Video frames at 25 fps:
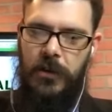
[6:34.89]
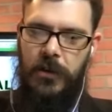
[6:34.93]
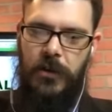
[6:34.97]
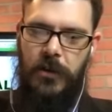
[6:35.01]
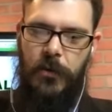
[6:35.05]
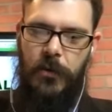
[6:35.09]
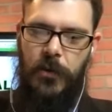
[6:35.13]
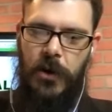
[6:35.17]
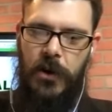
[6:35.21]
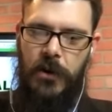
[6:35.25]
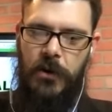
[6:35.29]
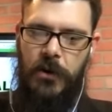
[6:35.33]
the
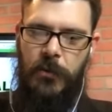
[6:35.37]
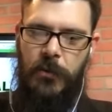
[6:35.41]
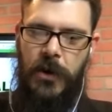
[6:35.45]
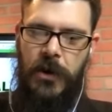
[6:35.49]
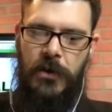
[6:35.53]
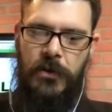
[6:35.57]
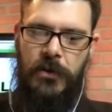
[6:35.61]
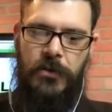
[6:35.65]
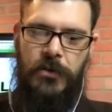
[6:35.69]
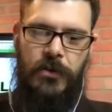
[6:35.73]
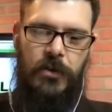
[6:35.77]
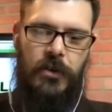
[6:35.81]
product
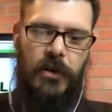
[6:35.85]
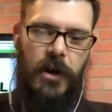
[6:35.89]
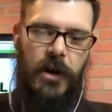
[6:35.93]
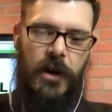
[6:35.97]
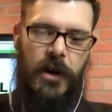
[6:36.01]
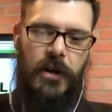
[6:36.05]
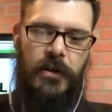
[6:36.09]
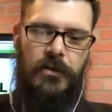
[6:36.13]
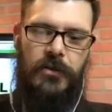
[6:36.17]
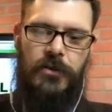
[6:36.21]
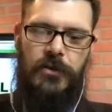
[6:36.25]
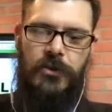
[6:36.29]
manager
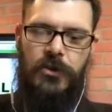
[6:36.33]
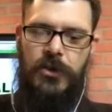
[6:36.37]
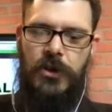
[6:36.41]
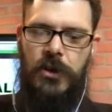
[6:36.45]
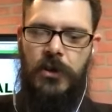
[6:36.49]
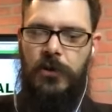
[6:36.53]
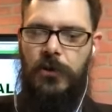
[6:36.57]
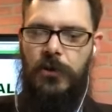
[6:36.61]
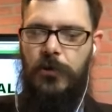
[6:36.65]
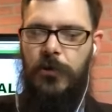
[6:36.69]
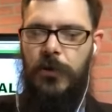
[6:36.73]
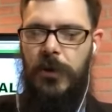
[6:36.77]
at
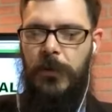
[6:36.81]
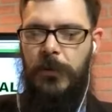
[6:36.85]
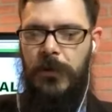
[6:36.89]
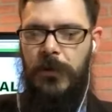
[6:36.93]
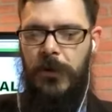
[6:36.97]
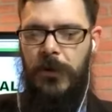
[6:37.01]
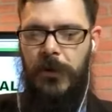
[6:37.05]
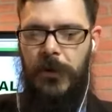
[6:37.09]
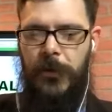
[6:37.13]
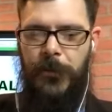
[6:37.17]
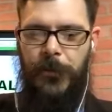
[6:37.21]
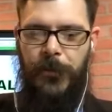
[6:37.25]

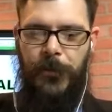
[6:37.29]
GeoRipper.